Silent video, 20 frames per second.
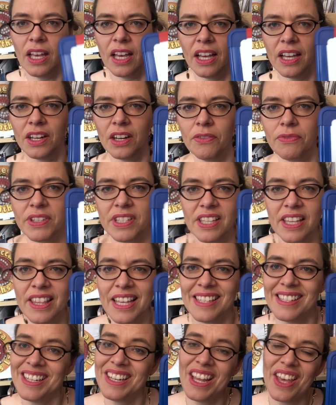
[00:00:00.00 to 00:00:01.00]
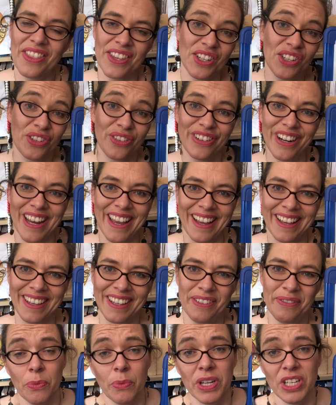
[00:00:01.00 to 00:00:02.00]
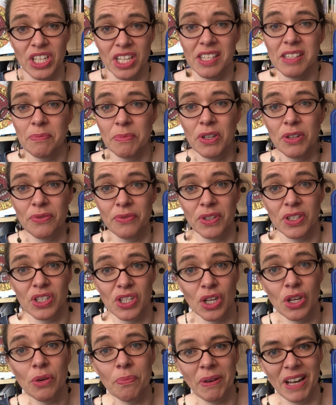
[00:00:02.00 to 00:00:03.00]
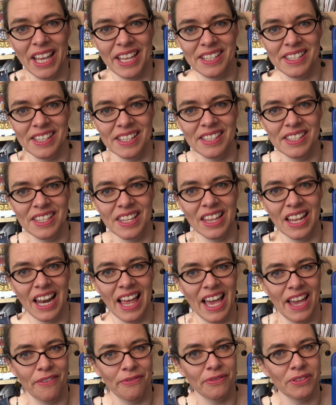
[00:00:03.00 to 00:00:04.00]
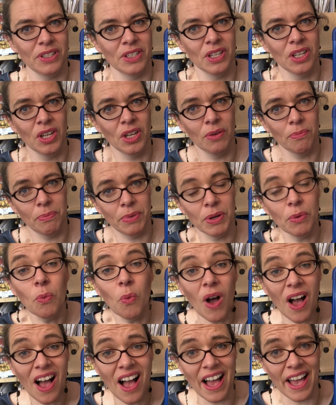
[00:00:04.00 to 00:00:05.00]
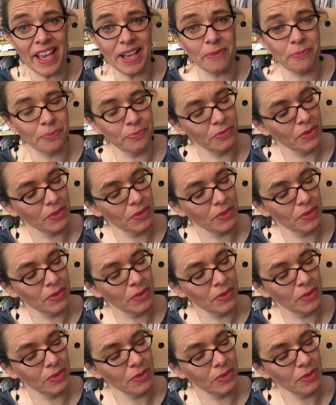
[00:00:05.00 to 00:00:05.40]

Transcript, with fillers: And obviously there's another trick. We just move two places to the left. But why?